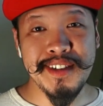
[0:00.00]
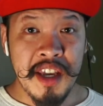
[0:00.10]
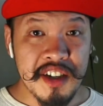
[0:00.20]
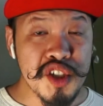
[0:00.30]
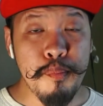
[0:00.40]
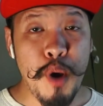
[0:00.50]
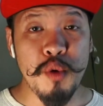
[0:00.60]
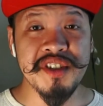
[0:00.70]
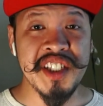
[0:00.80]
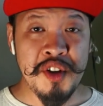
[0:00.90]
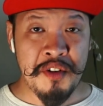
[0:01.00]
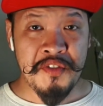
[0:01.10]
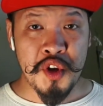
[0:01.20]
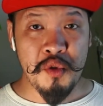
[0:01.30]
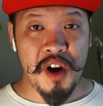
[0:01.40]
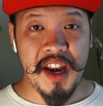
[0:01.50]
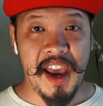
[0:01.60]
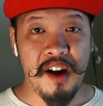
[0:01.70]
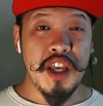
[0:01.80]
Here's a bonus secret for you right now.